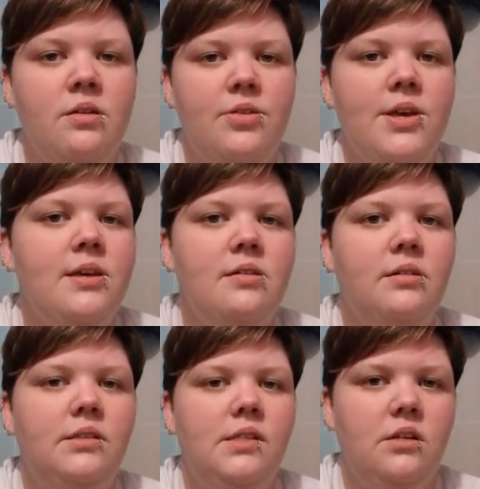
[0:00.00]

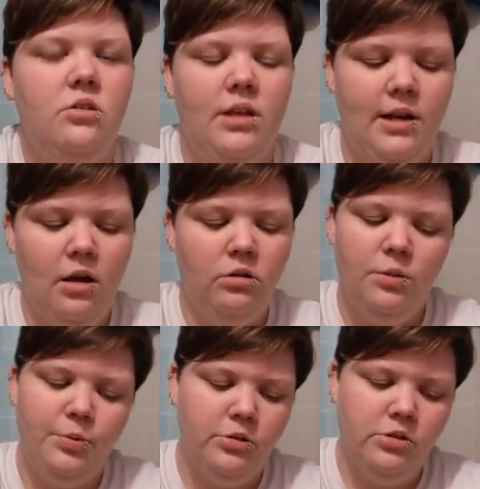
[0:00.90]
things, you know, like nail
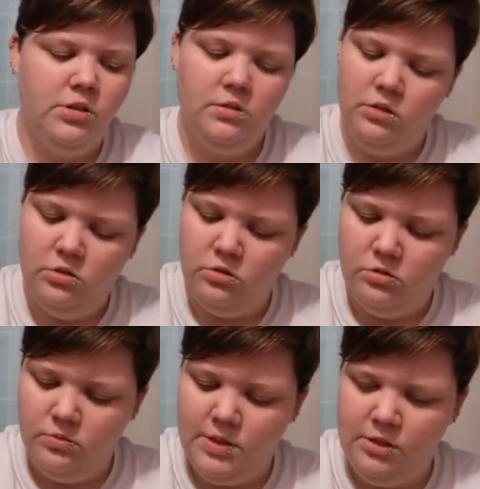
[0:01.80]
clippers and
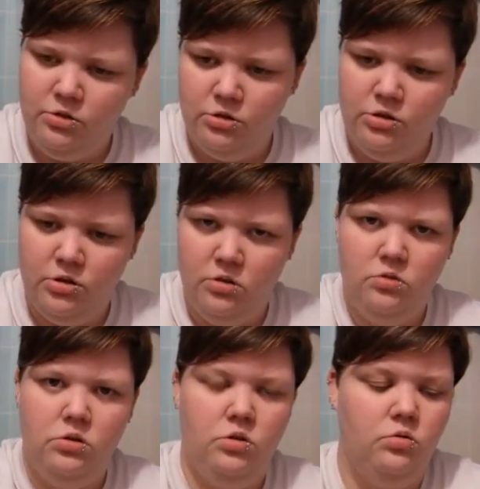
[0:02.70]
little scissors and all
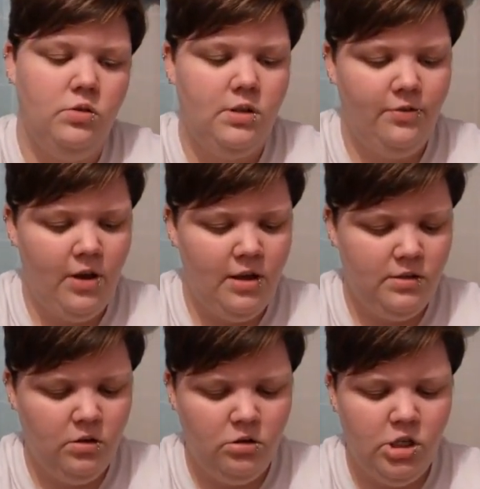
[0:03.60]
sorts of cool stuff, guys.
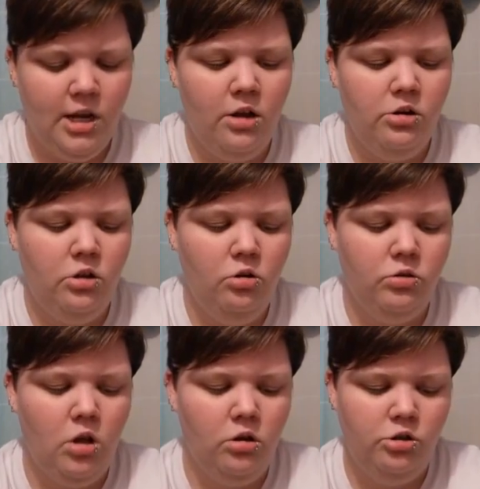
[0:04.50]
So go check out your local
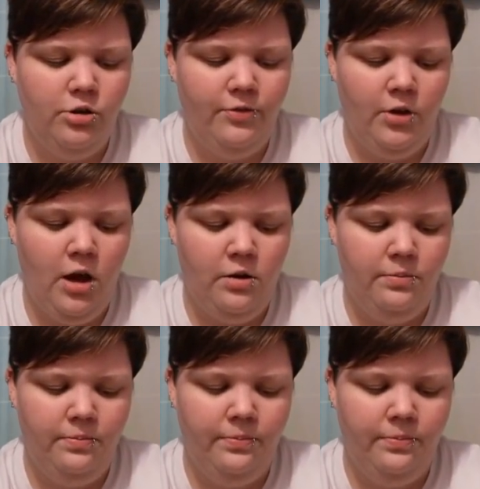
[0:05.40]
Dollar Tree if you got them.